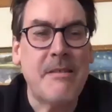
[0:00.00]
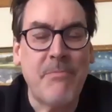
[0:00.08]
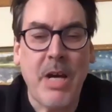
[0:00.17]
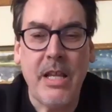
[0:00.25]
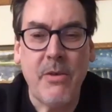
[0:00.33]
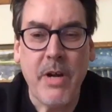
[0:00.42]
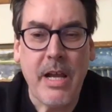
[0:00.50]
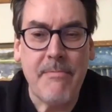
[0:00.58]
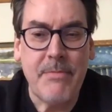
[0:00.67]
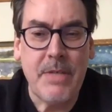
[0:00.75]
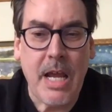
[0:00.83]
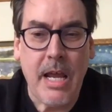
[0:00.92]
by the way.
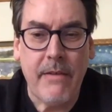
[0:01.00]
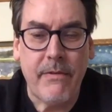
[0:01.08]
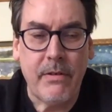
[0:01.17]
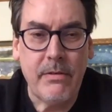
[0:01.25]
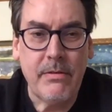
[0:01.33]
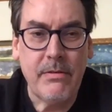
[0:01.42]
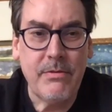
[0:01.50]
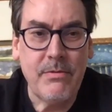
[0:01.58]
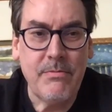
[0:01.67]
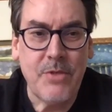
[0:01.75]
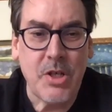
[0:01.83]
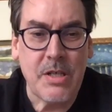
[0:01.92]
I'm Dave,
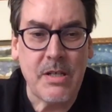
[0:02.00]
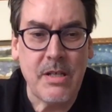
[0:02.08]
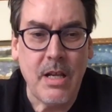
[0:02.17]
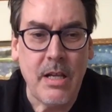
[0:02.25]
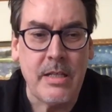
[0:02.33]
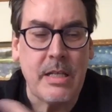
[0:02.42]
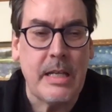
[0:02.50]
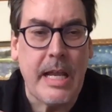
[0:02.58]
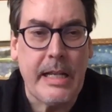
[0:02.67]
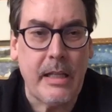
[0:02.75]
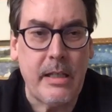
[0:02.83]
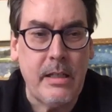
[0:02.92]
just
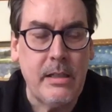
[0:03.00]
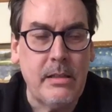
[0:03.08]
incidentally.